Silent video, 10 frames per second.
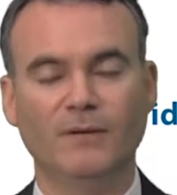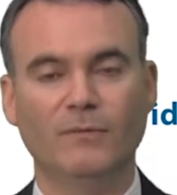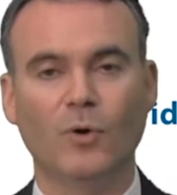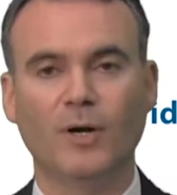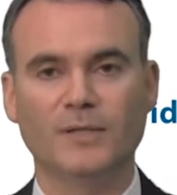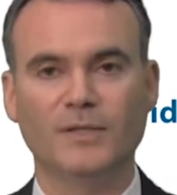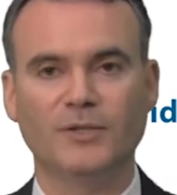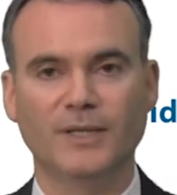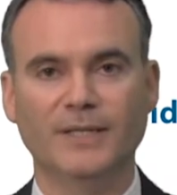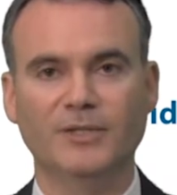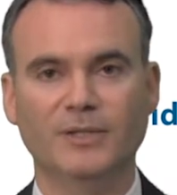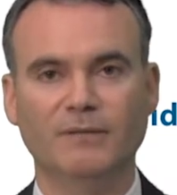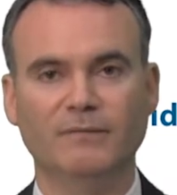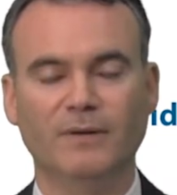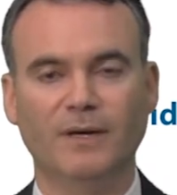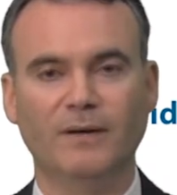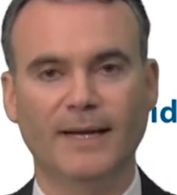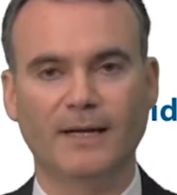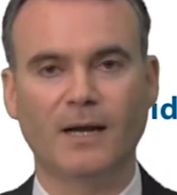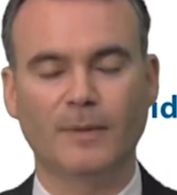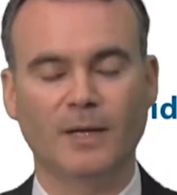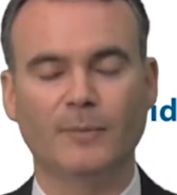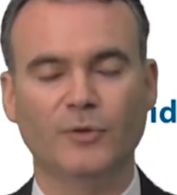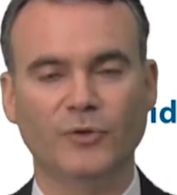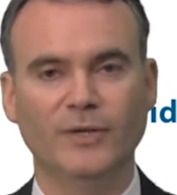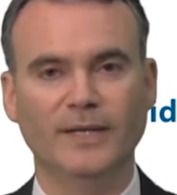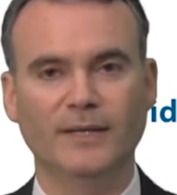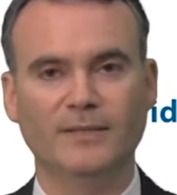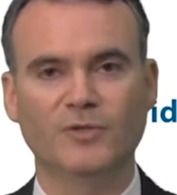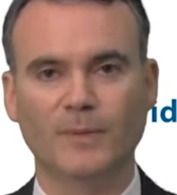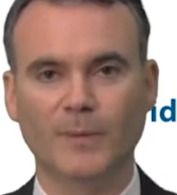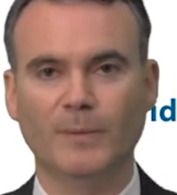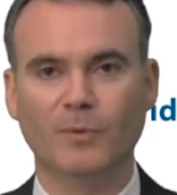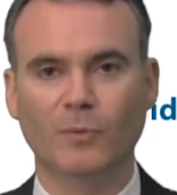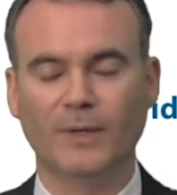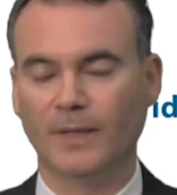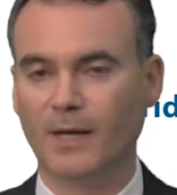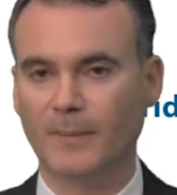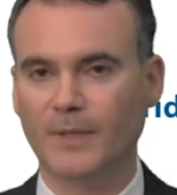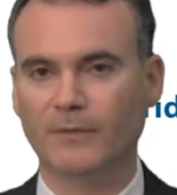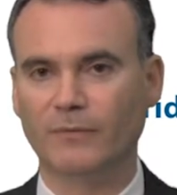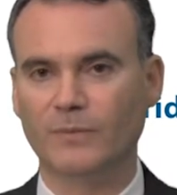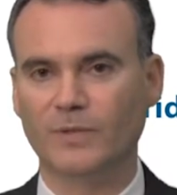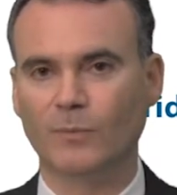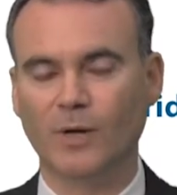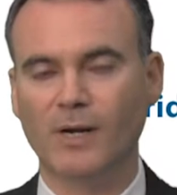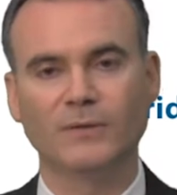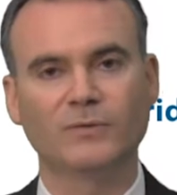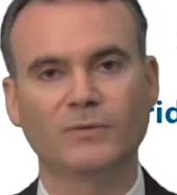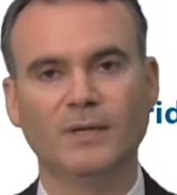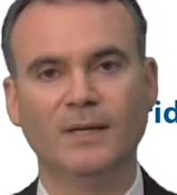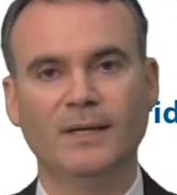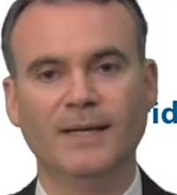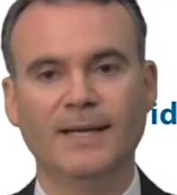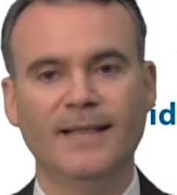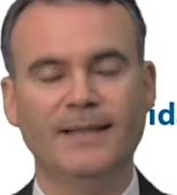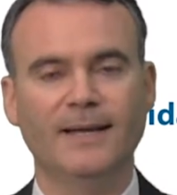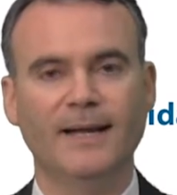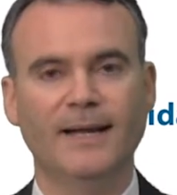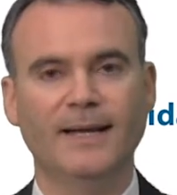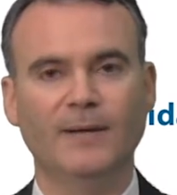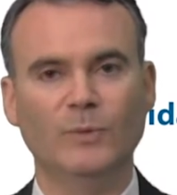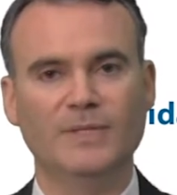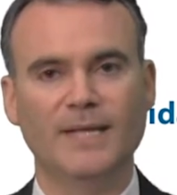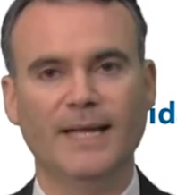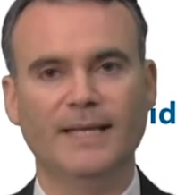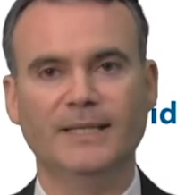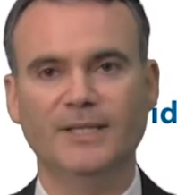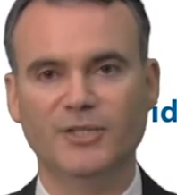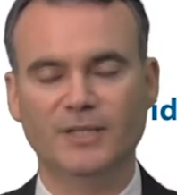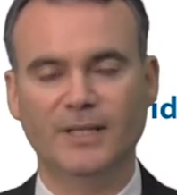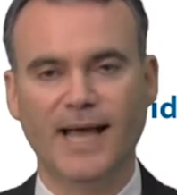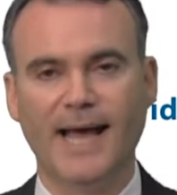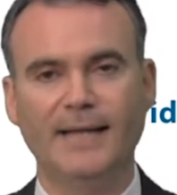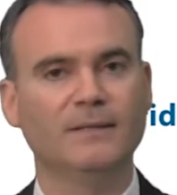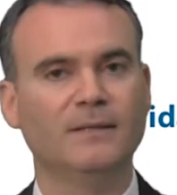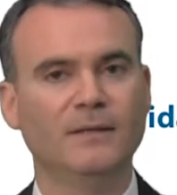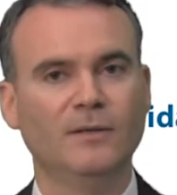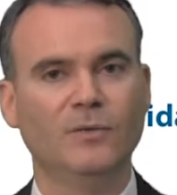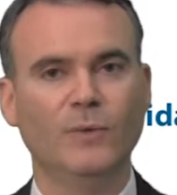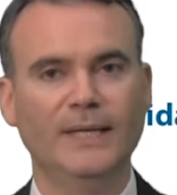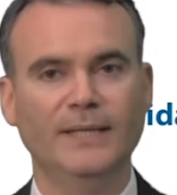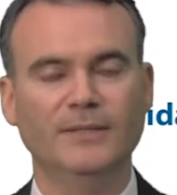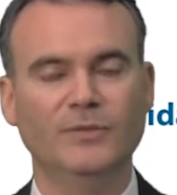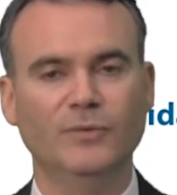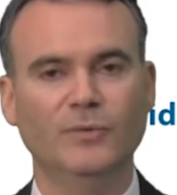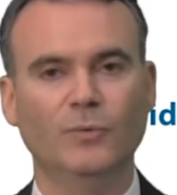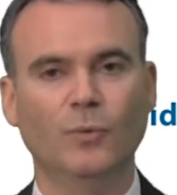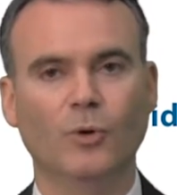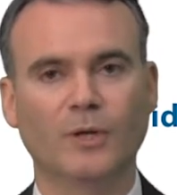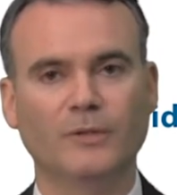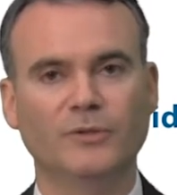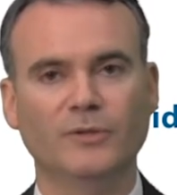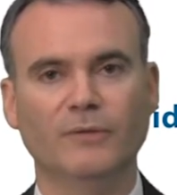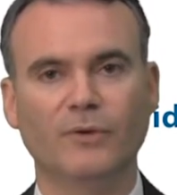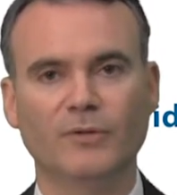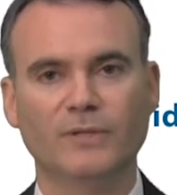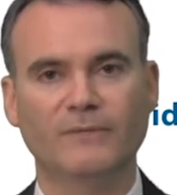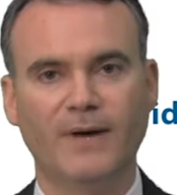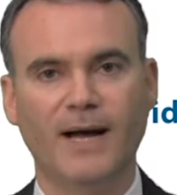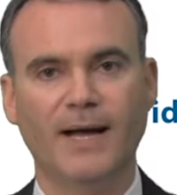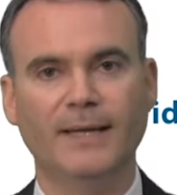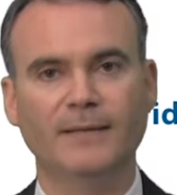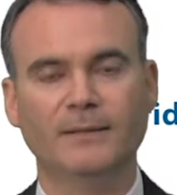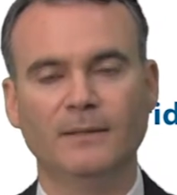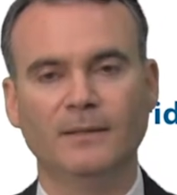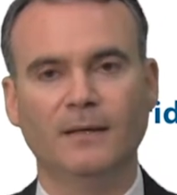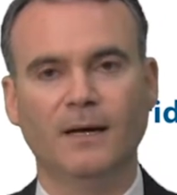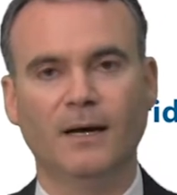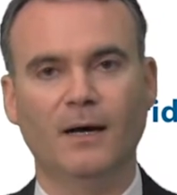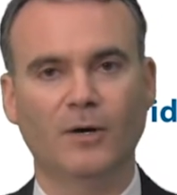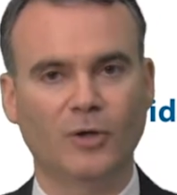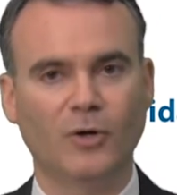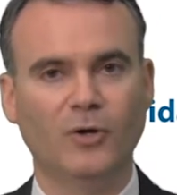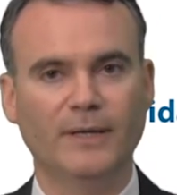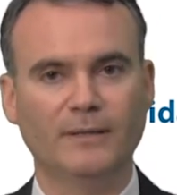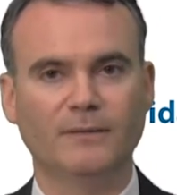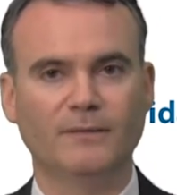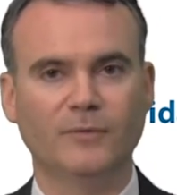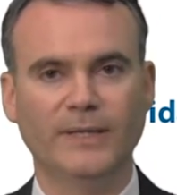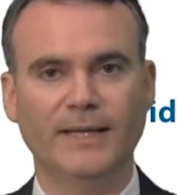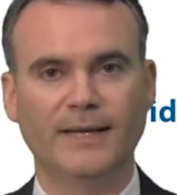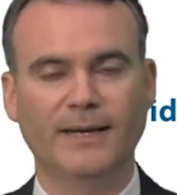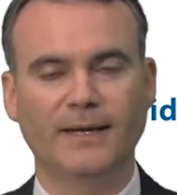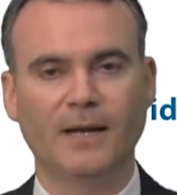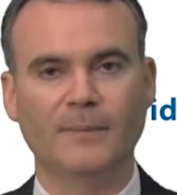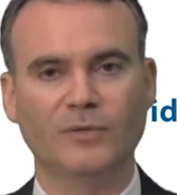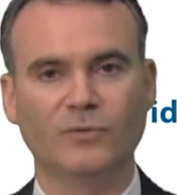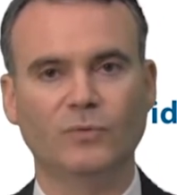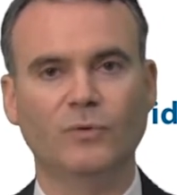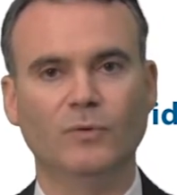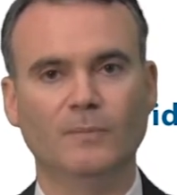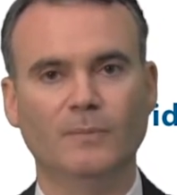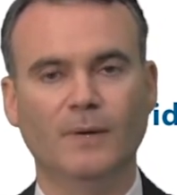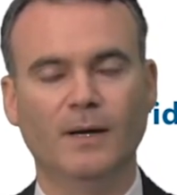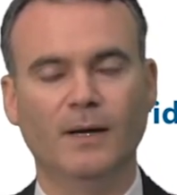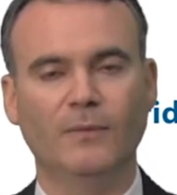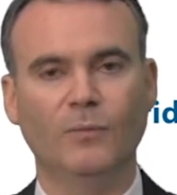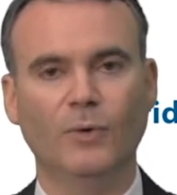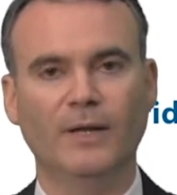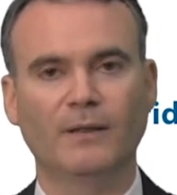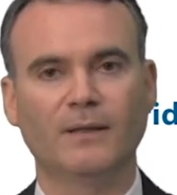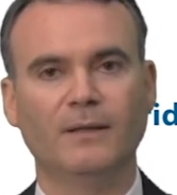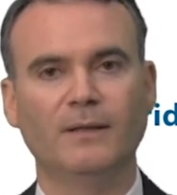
Florida such an engine of uh, economic opportunity that so many people want to come here from somewhere else. And then I would say, in addition to that, we need to work to diversify uh, our current three-legged economic stool uh, with